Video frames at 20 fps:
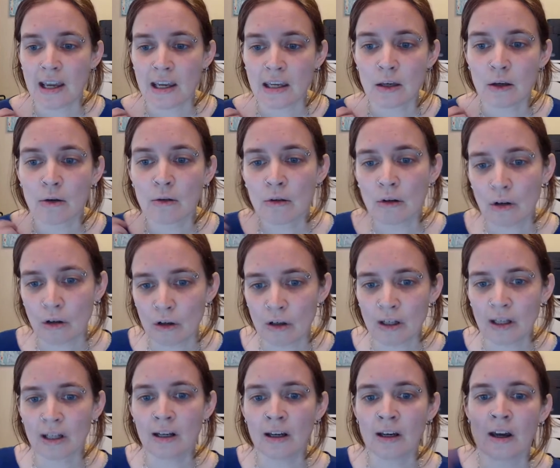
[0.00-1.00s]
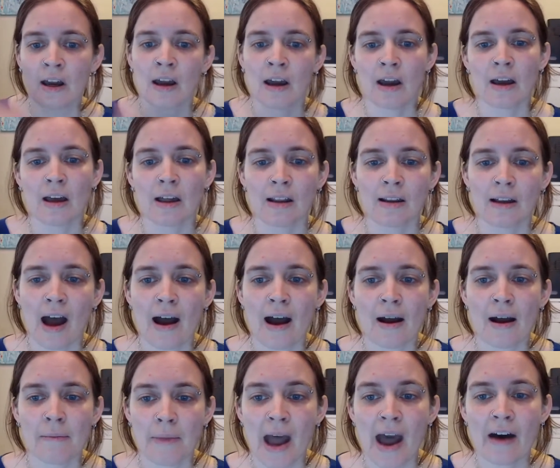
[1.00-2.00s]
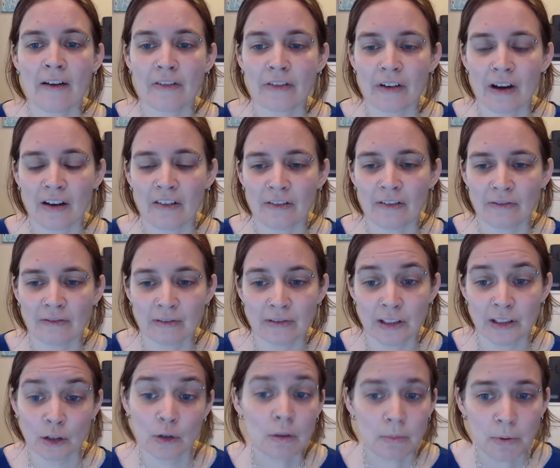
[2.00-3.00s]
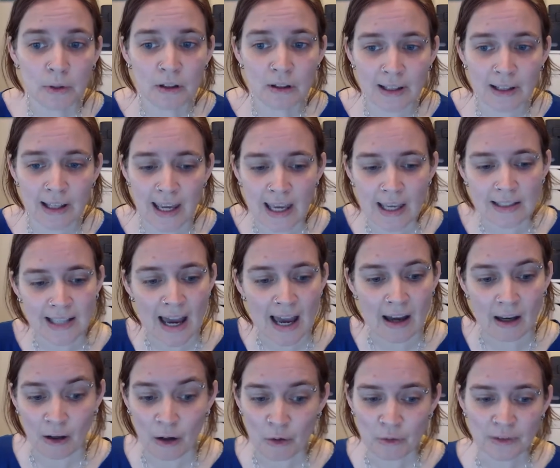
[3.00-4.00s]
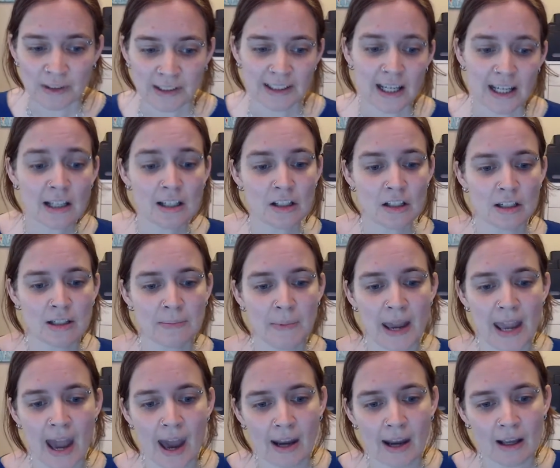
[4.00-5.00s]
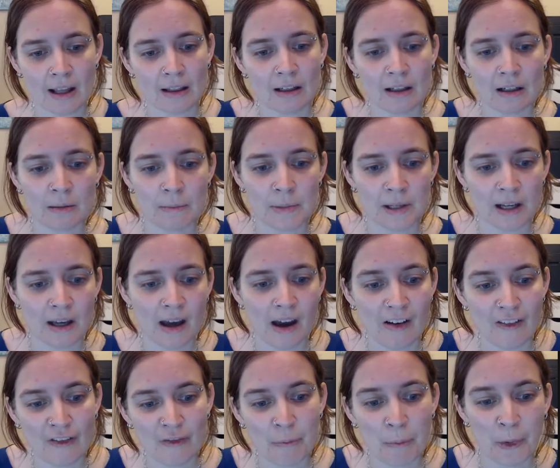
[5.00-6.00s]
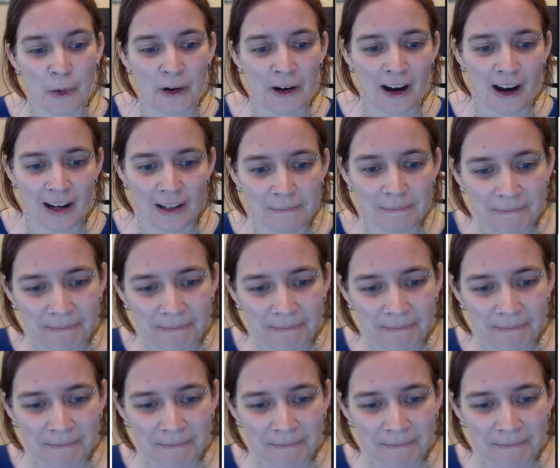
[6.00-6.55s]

you could have a suitable glaze at cone 6 just by adding a little bit of boron.